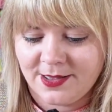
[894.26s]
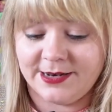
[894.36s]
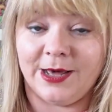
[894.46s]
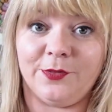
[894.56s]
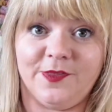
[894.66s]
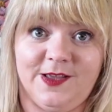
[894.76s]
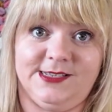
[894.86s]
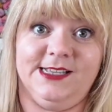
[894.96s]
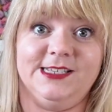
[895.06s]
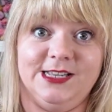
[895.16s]
Now
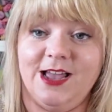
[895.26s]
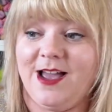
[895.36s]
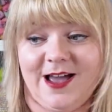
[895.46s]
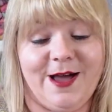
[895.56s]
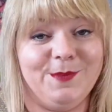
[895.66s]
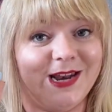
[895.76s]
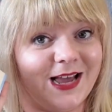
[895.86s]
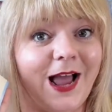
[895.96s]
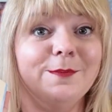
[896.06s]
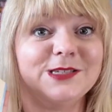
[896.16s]
this is, I mean,
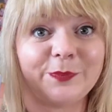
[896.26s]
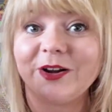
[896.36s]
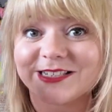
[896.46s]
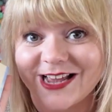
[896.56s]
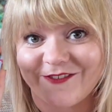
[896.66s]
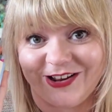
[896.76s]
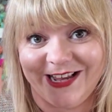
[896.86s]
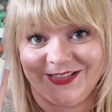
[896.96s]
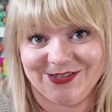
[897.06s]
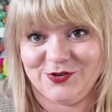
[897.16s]
I'm surprised I haven't
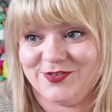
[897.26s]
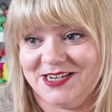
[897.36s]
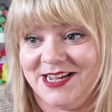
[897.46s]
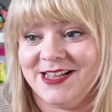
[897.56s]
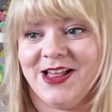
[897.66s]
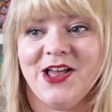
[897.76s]
eaten this already.